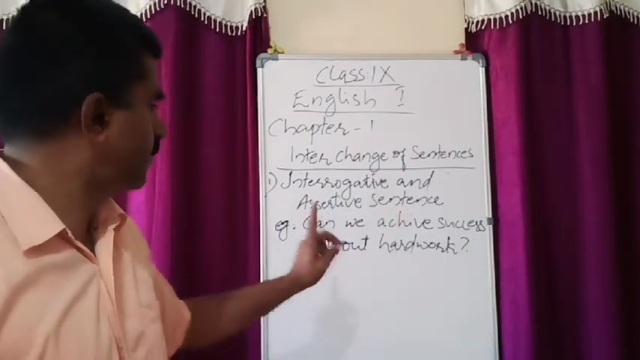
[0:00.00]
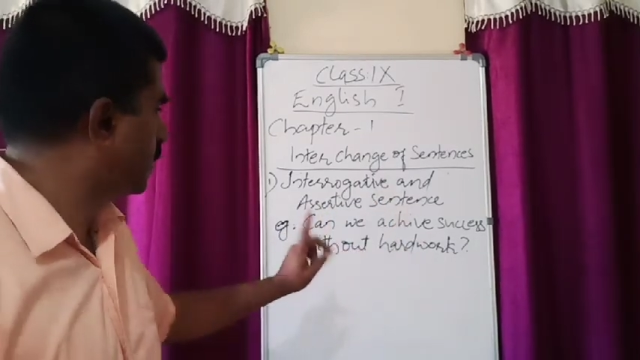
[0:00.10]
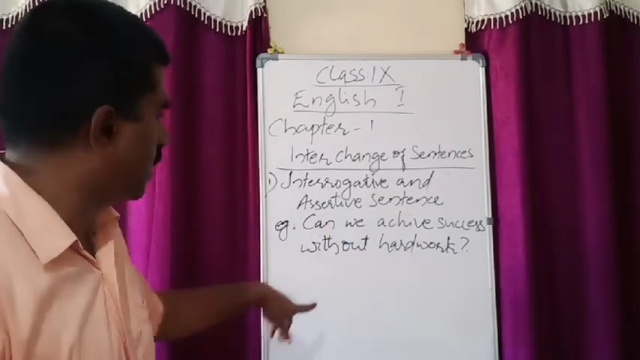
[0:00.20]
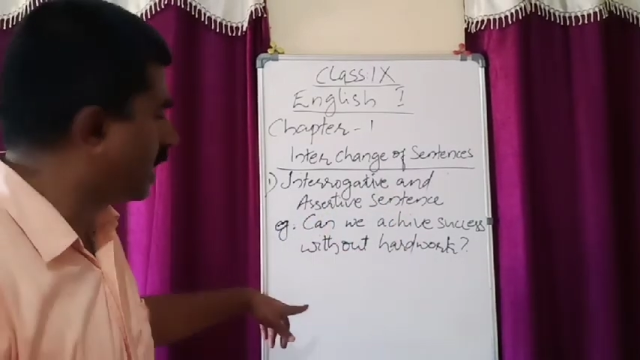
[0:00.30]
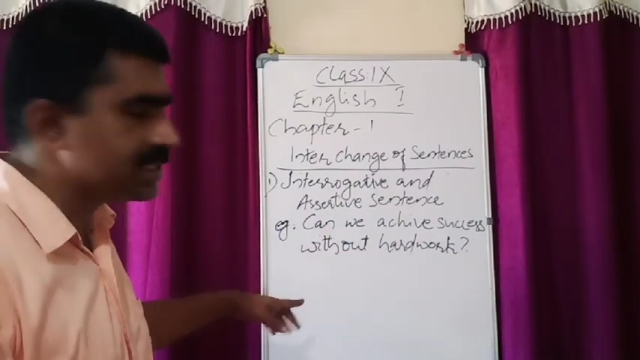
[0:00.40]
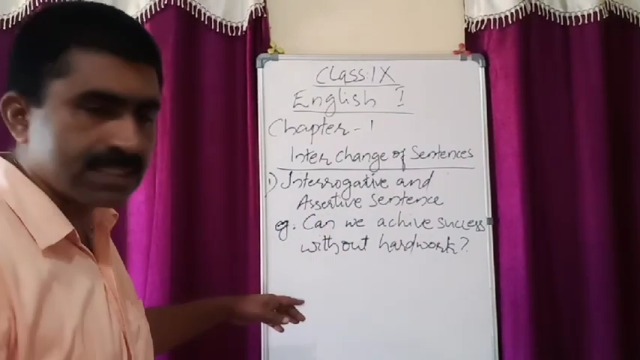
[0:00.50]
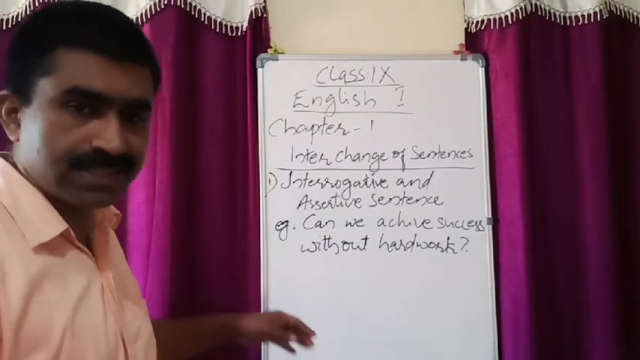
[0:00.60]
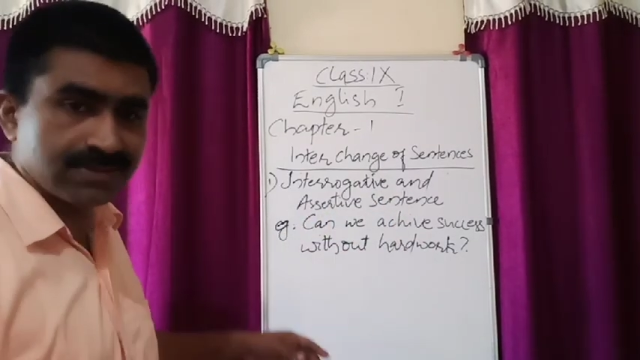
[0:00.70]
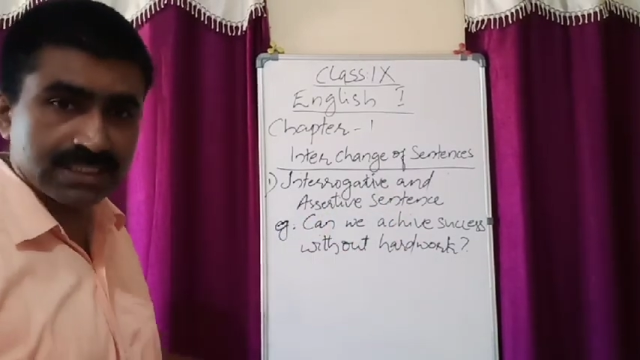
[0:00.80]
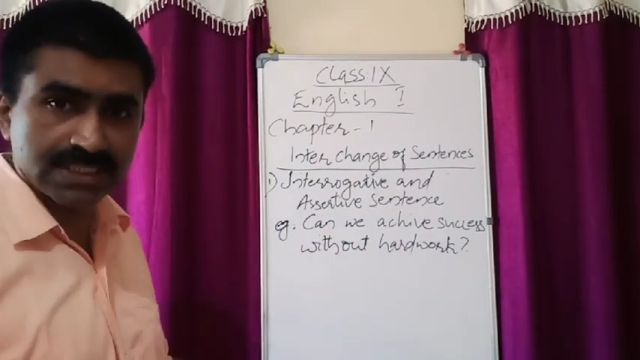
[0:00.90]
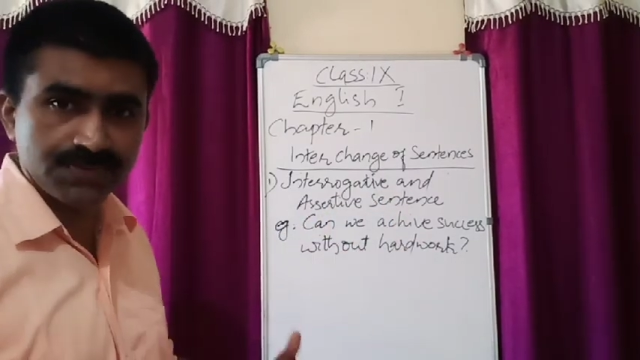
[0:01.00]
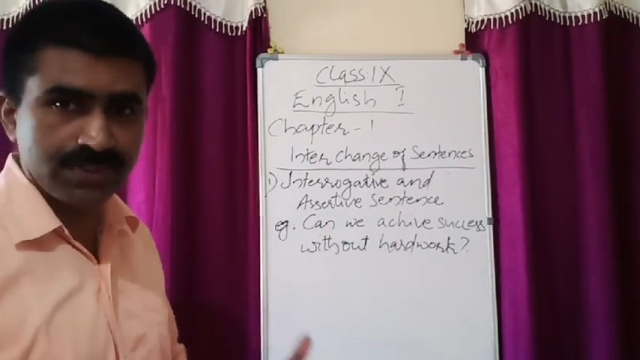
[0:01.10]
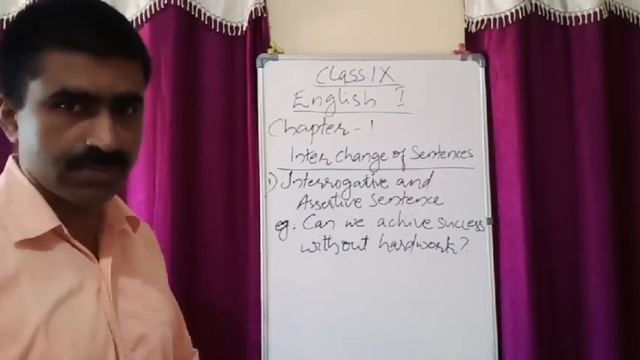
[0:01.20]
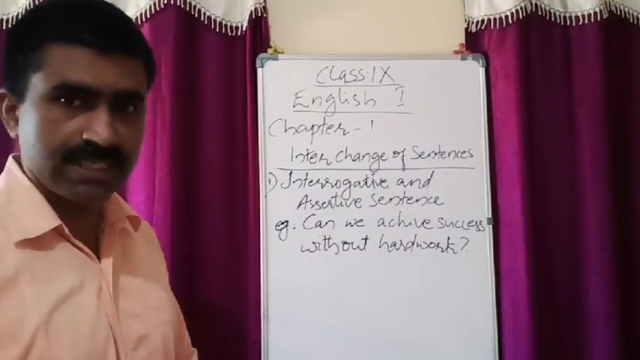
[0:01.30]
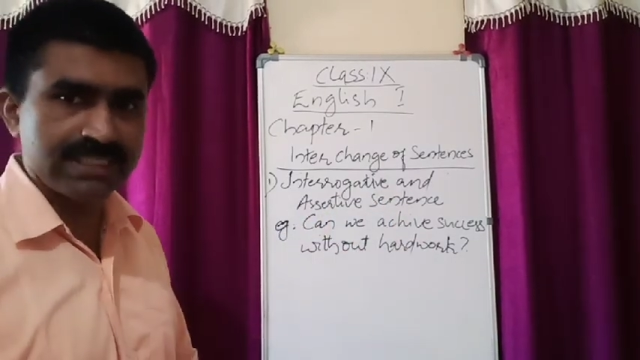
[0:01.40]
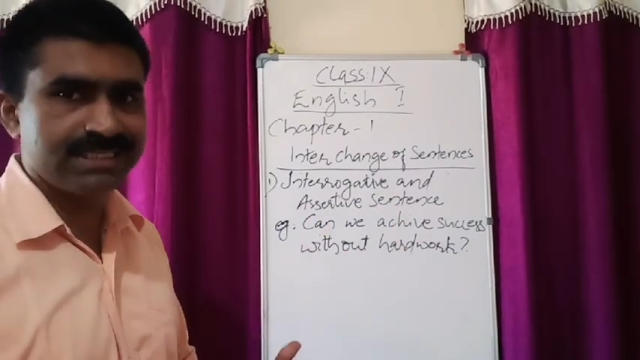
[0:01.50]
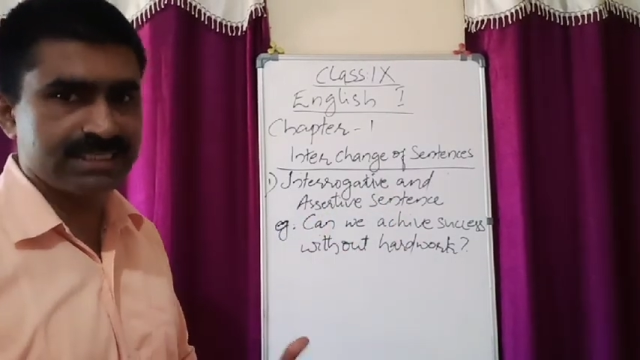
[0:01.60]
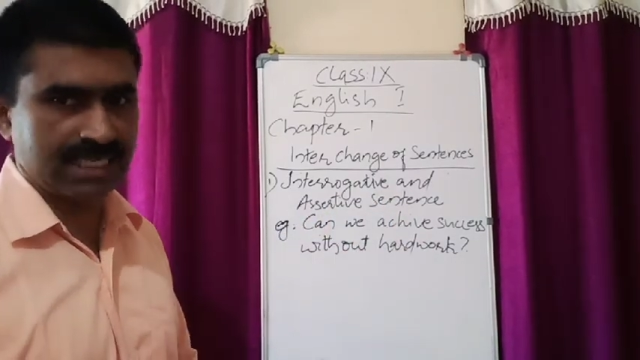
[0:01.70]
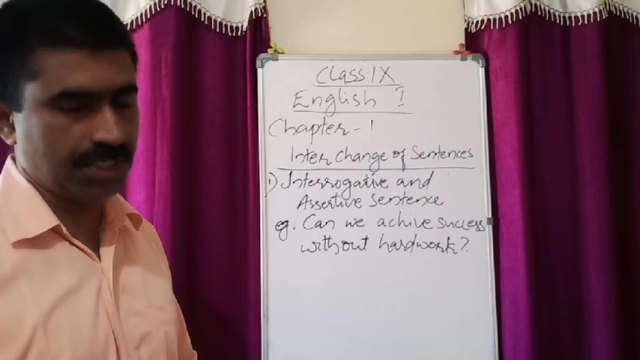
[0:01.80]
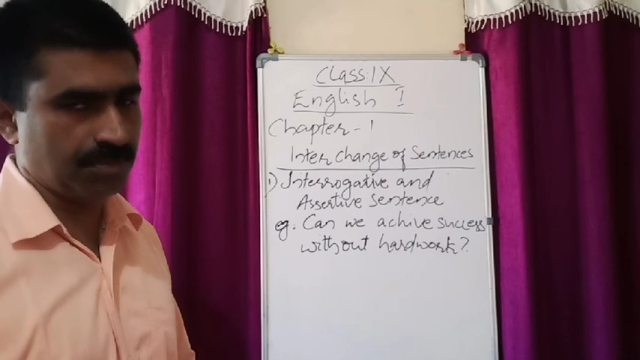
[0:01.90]
A assertive sentence, we know that is a
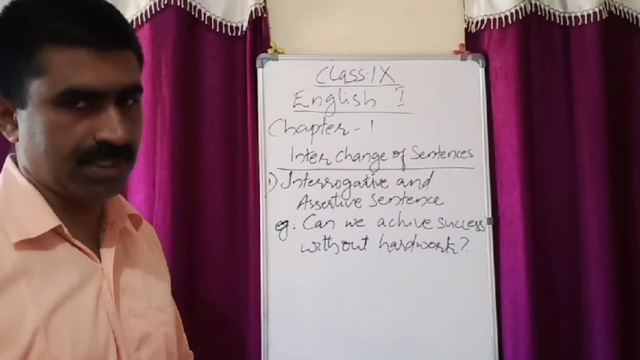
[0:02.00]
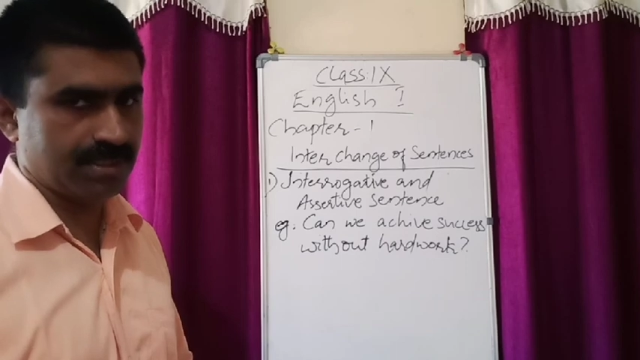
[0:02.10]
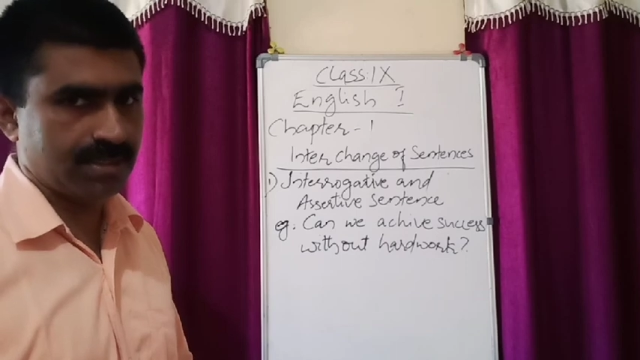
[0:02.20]
statement.